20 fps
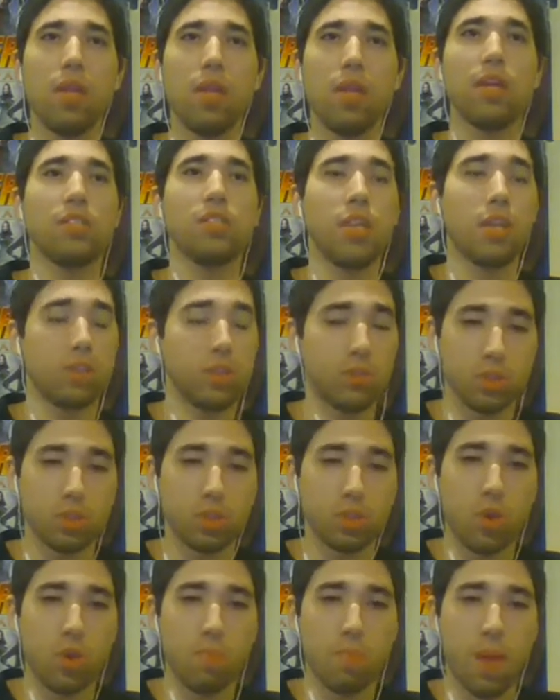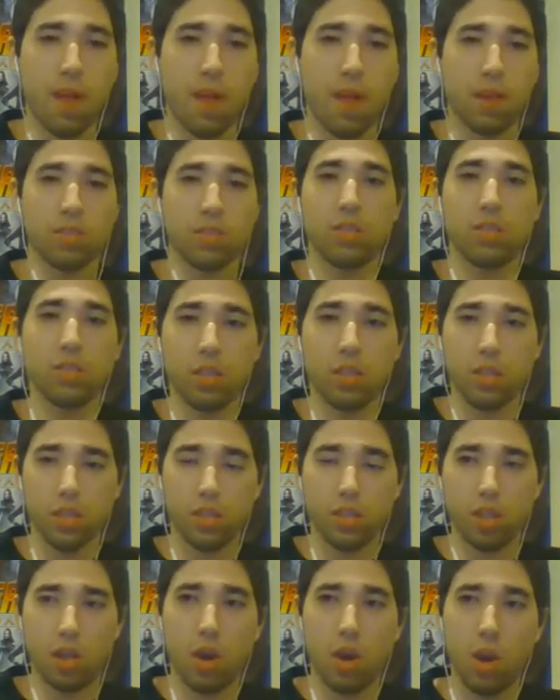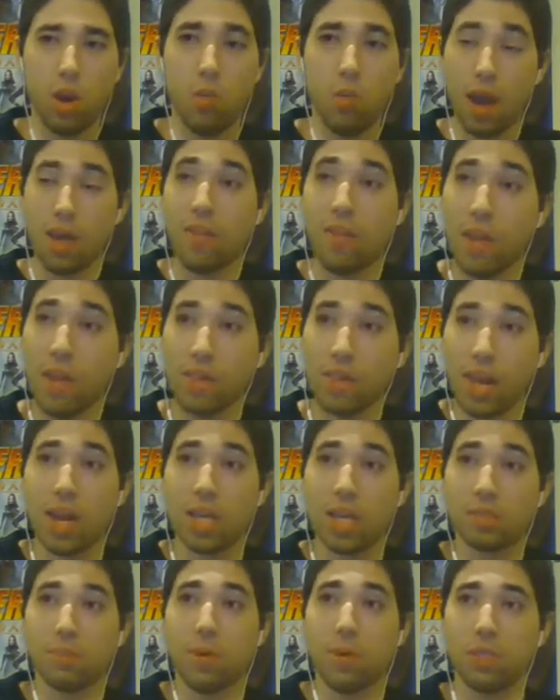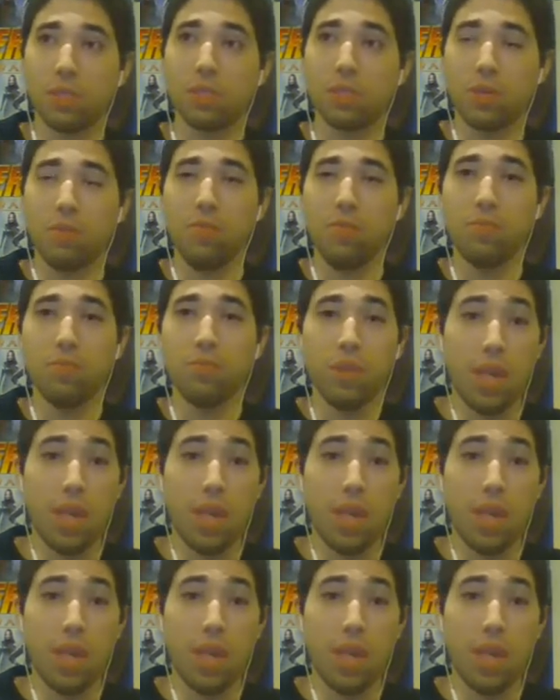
is there to restore balance. So I like that aspect too.